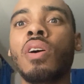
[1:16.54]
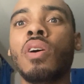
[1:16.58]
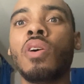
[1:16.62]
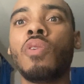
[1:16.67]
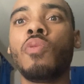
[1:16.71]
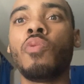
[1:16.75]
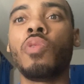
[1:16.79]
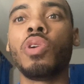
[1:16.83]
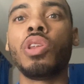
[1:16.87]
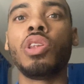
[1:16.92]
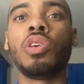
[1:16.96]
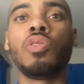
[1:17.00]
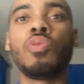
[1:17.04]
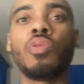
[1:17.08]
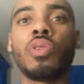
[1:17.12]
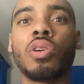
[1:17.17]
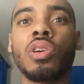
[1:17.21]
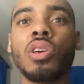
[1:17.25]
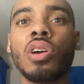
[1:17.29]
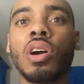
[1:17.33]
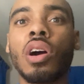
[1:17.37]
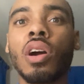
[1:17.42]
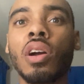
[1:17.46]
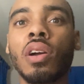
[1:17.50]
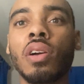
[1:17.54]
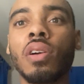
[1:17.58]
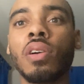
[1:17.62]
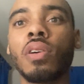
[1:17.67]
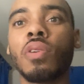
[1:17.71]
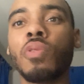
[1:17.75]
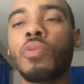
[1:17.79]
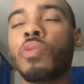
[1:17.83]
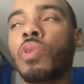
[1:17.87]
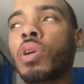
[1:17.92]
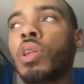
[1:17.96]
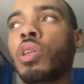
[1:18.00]
when you were younger,
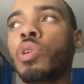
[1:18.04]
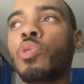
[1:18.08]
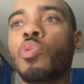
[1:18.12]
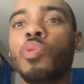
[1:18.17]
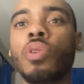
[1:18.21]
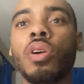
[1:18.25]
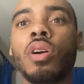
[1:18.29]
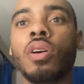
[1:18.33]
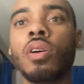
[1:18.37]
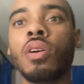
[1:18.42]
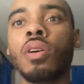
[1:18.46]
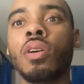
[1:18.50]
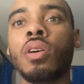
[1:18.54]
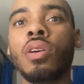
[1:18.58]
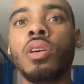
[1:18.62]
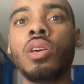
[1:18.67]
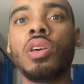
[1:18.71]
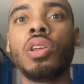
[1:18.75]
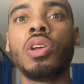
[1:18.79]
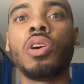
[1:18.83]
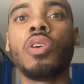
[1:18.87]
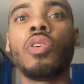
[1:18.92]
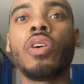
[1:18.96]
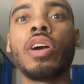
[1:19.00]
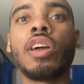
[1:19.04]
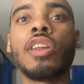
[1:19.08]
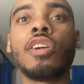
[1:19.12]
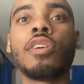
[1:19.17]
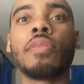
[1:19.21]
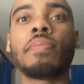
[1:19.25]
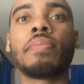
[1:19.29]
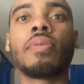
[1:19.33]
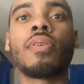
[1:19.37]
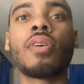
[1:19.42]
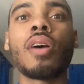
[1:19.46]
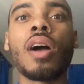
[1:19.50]
when you were, you know, in your
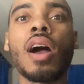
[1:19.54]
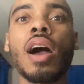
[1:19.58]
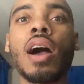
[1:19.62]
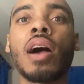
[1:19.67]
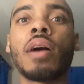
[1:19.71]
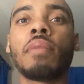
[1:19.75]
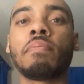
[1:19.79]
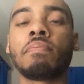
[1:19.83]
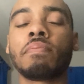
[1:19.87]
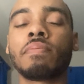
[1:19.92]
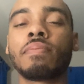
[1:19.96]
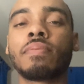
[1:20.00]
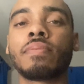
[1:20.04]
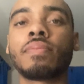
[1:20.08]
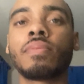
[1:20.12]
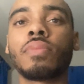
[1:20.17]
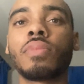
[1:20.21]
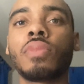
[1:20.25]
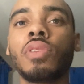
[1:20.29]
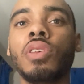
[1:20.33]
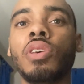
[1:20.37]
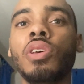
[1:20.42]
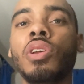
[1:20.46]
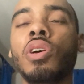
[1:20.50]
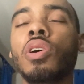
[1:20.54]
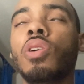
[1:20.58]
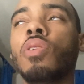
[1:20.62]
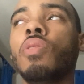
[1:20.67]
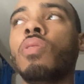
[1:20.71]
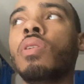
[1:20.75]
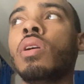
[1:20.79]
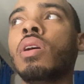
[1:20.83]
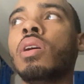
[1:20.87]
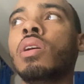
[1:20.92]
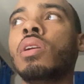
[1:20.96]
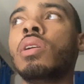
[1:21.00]
prime, you know.
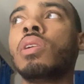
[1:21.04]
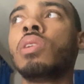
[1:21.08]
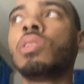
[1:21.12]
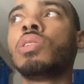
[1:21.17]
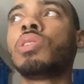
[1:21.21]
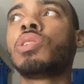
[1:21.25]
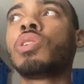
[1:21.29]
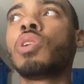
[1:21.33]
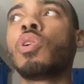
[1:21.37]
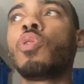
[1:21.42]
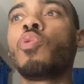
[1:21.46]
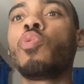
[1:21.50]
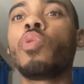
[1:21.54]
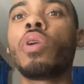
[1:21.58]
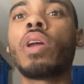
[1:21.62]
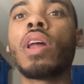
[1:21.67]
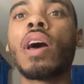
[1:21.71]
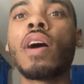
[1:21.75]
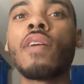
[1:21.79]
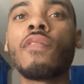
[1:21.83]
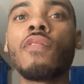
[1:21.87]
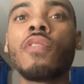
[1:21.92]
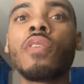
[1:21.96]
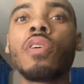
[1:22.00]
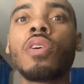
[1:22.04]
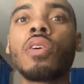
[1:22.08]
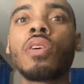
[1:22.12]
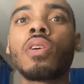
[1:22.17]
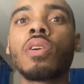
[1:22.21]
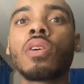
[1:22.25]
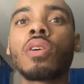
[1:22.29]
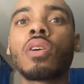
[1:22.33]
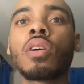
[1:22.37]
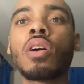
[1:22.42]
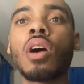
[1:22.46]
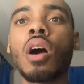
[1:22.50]
So whatever
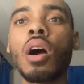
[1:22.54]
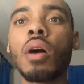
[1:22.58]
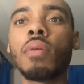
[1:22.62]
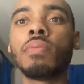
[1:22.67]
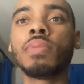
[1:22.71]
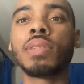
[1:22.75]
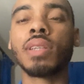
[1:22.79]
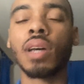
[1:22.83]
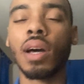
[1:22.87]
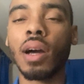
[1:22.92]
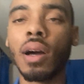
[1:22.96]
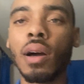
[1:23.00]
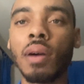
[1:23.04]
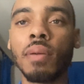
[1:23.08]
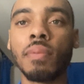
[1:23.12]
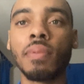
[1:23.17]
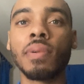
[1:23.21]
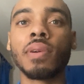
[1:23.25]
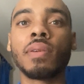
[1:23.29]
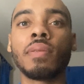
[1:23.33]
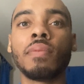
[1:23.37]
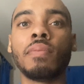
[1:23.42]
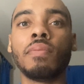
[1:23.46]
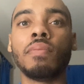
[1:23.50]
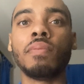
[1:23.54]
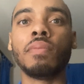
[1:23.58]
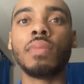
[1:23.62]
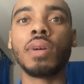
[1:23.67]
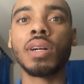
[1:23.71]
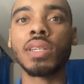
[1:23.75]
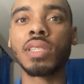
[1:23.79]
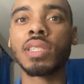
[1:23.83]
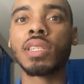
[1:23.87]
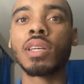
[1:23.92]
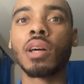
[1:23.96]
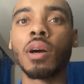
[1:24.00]
comes up
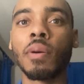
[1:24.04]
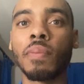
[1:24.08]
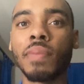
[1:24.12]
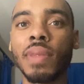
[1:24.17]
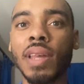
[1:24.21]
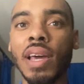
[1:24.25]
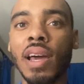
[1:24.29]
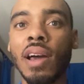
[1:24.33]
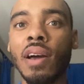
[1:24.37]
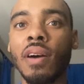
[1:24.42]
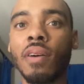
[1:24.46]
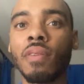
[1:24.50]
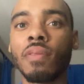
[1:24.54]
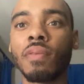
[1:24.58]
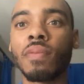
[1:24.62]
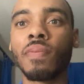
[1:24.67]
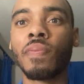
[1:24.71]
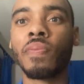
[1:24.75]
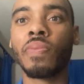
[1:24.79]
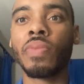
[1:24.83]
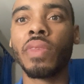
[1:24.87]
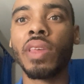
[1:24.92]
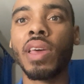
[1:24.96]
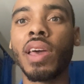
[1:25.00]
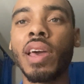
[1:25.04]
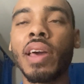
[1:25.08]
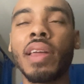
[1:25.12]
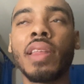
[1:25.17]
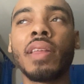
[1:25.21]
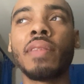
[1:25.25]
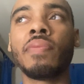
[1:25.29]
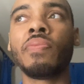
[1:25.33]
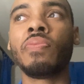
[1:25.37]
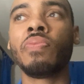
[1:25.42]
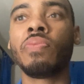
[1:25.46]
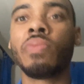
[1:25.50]
must come down.
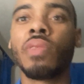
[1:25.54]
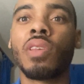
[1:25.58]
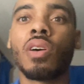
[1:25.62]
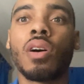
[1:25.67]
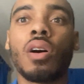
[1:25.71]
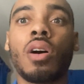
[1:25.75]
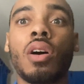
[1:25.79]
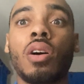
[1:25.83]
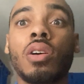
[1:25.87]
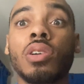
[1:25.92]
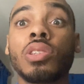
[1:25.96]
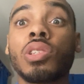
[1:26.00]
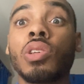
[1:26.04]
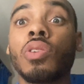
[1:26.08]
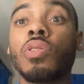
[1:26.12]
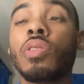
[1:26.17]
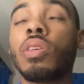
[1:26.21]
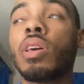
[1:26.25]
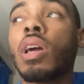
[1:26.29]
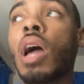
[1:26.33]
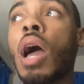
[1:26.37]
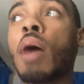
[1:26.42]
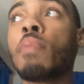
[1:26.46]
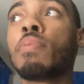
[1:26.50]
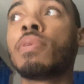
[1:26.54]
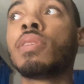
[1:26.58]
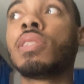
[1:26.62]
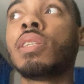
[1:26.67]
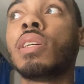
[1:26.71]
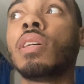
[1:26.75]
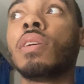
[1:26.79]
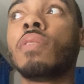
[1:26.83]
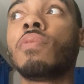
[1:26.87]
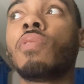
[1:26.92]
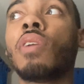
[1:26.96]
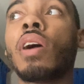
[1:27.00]
And also the
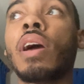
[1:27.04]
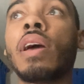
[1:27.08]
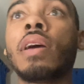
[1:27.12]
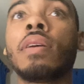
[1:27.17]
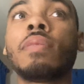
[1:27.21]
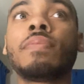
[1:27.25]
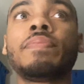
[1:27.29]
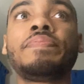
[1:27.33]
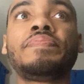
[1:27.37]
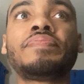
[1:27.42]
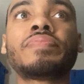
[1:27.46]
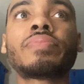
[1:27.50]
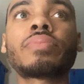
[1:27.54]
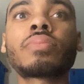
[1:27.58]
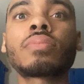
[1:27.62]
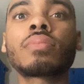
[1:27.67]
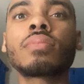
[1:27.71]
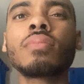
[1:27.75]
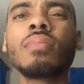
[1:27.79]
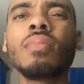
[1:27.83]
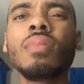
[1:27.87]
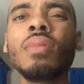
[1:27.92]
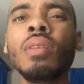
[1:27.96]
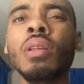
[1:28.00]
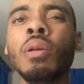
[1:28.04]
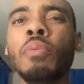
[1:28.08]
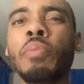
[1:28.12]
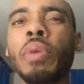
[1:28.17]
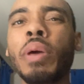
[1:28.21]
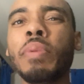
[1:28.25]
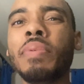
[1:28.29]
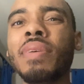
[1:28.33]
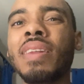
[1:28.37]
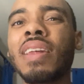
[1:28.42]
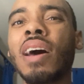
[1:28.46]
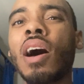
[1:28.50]
opposite, right?
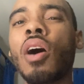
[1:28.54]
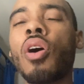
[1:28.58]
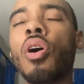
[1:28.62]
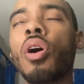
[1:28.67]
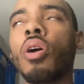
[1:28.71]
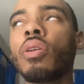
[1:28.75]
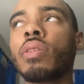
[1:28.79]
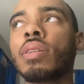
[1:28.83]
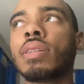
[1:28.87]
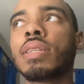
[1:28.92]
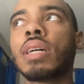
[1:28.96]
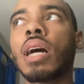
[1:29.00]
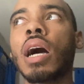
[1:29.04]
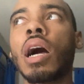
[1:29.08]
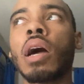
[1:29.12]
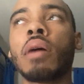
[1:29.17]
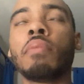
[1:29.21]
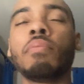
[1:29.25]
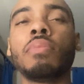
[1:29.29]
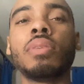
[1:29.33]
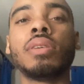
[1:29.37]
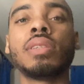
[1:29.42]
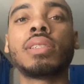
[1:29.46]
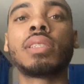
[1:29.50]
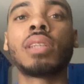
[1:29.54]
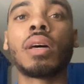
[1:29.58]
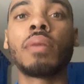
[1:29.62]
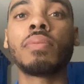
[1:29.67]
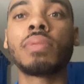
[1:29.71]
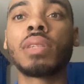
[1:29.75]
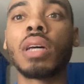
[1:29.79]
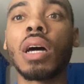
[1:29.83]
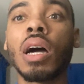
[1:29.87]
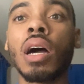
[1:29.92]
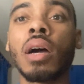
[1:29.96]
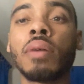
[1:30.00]
maybe not all the time, but
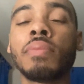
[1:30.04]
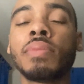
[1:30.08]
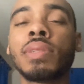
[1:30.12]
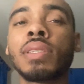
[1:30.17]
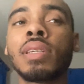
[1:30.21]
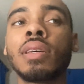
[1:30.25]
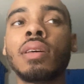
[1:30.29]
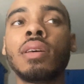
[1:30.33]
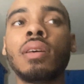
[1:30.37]
sometimes,